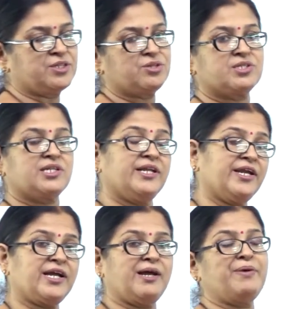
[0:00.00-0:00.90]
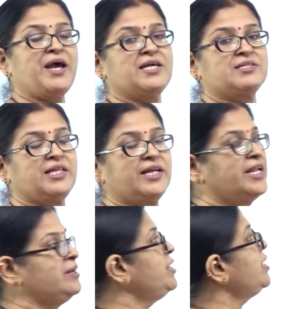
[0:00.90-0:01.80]
So, sclerenchyma has
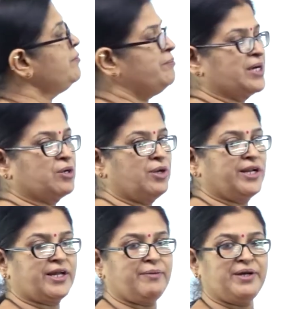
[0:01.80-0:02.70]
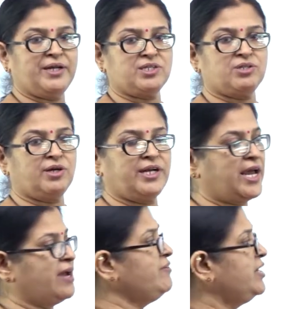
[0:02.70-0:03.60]
lignin but colenchyma does not
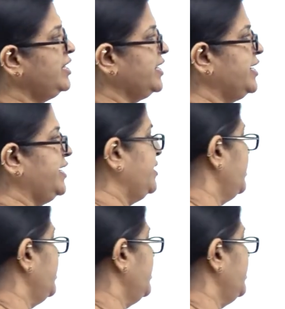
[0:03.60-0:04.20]
have lignin.